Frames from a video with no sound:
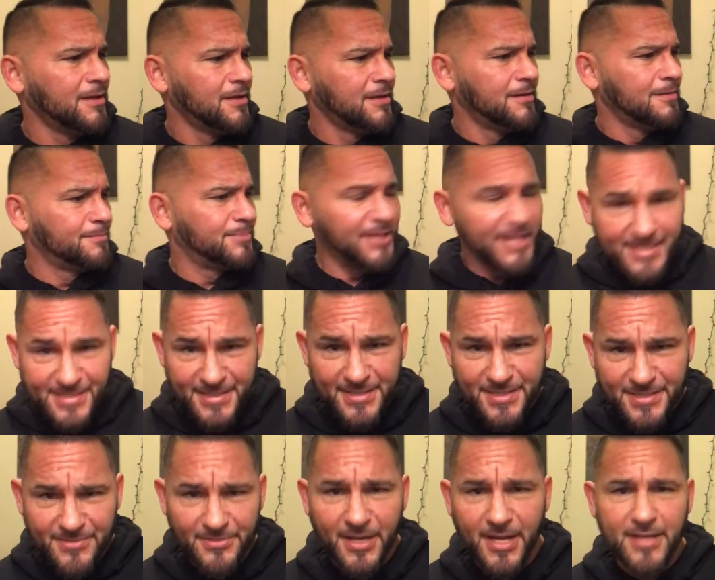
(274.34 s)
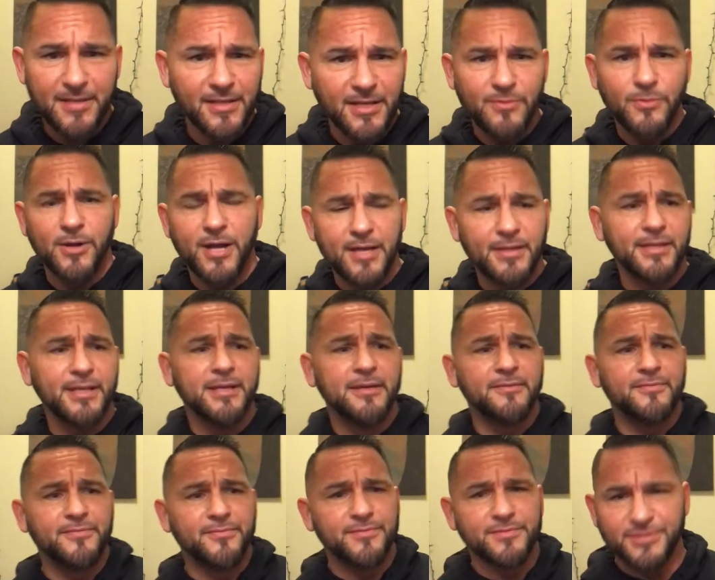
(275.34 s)
places, right? Like where I
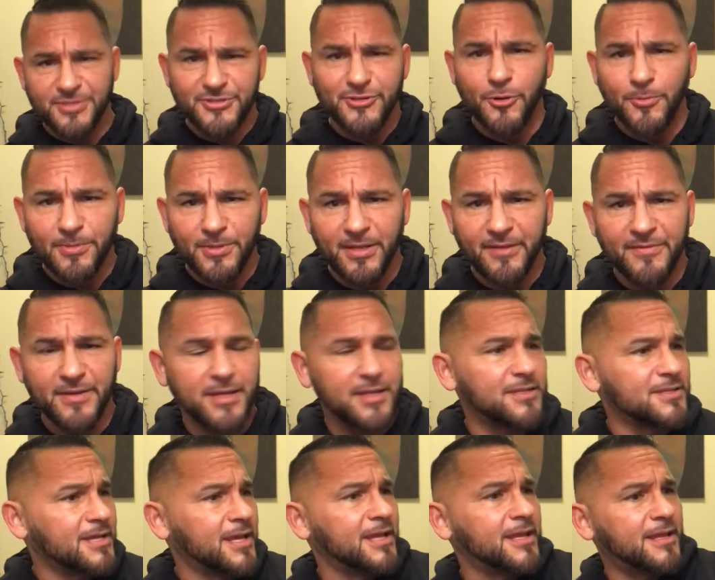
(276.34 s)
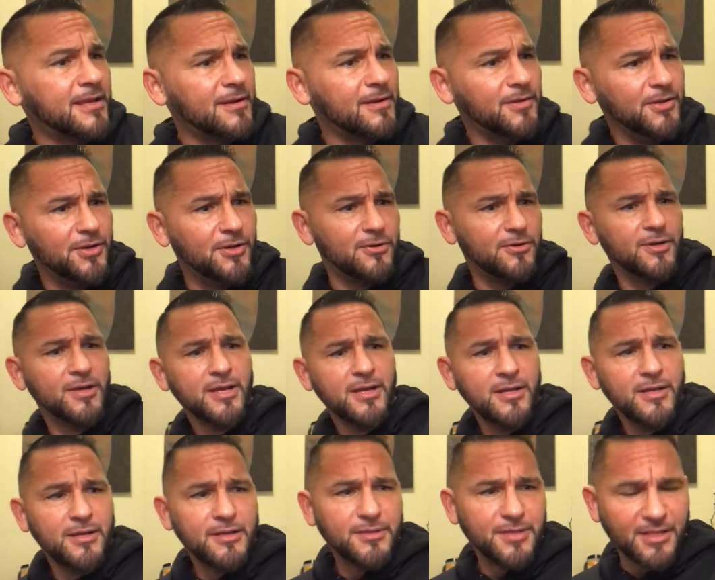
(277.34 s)
live, it's a sober living, and
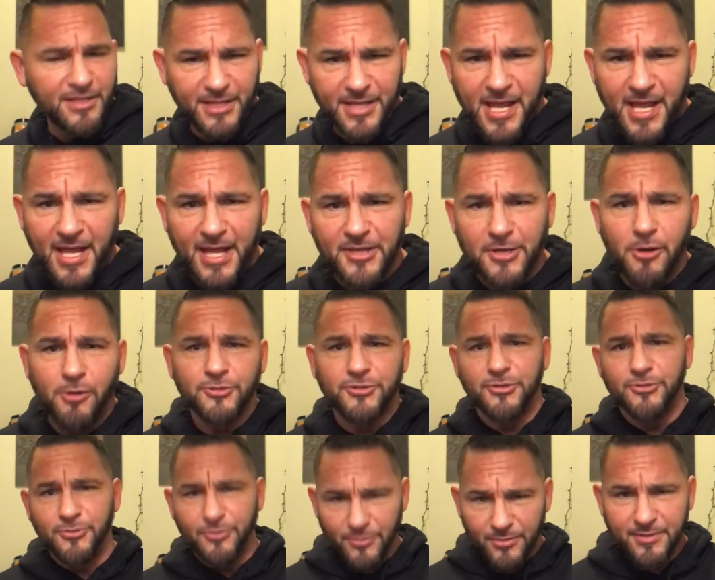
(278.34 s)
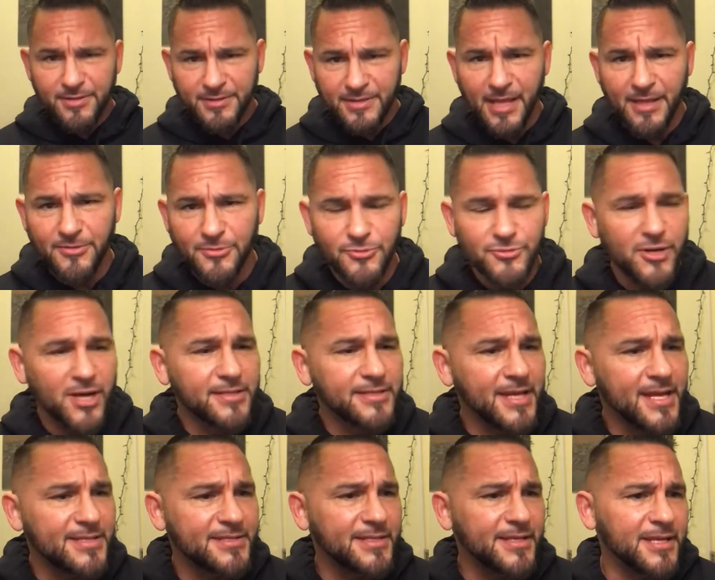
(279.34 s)
the clinic I go to, they do drug
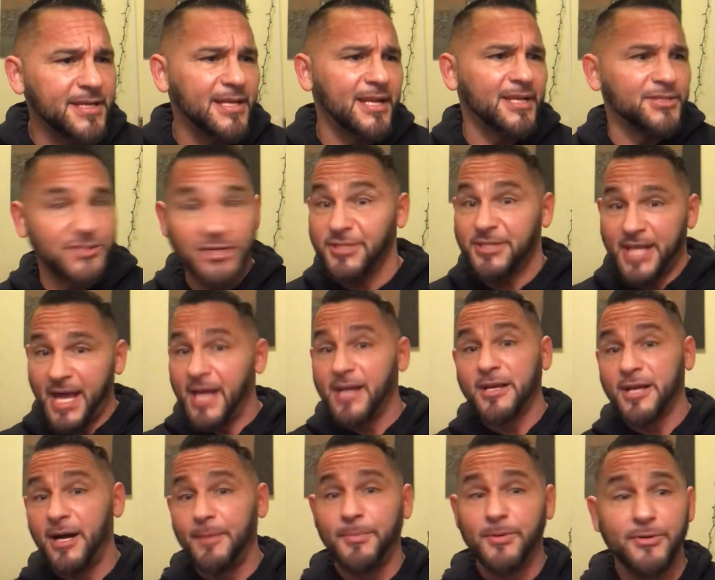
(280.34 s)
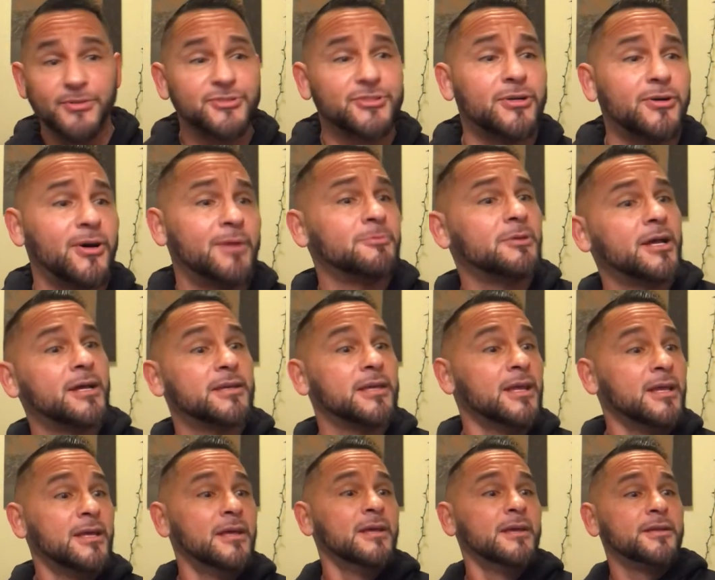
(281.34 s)
testing, and I just got a couple, so I'm like,
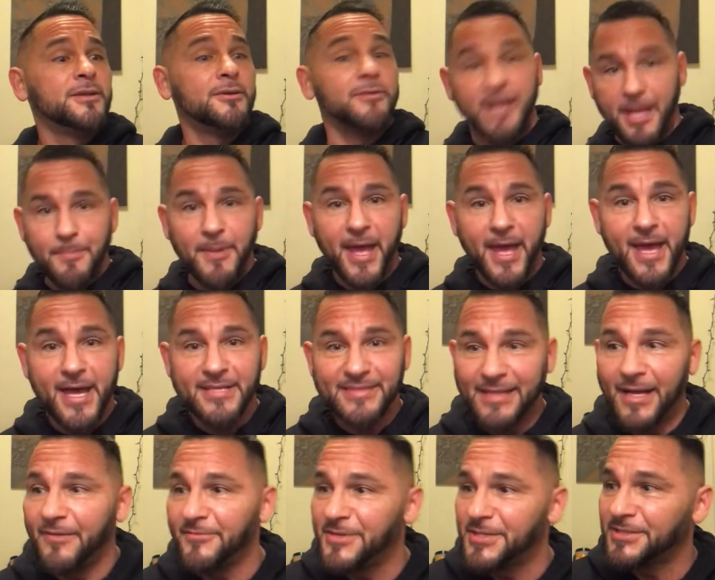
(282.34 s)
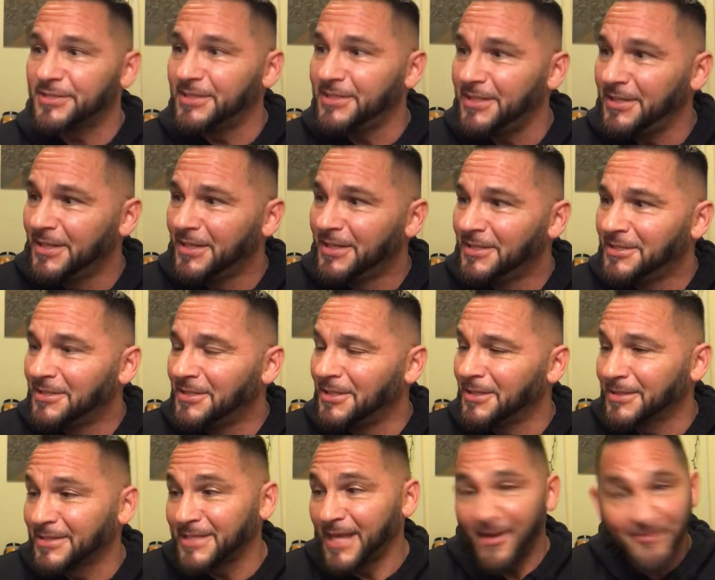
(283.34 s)
and I passed, obviously,
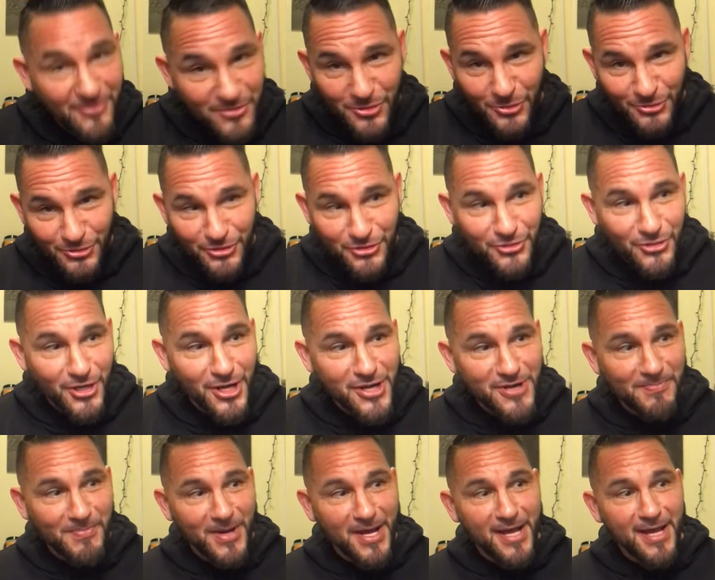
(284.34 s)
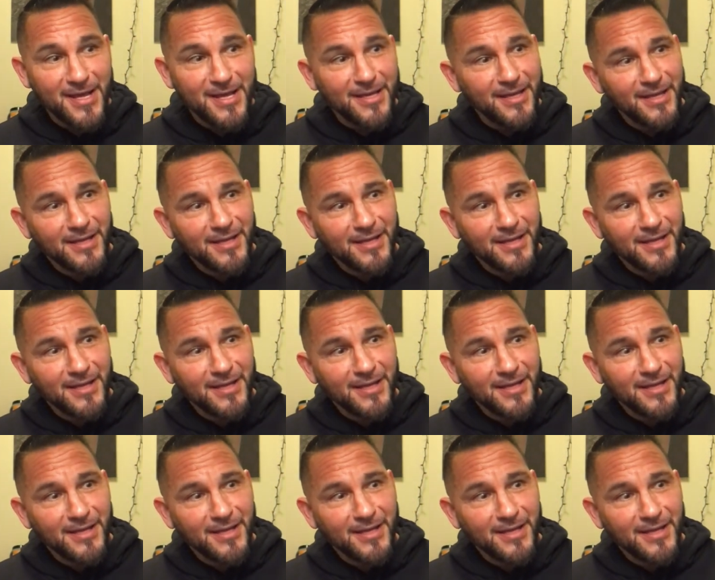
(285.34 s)
because I haven't used the drug, but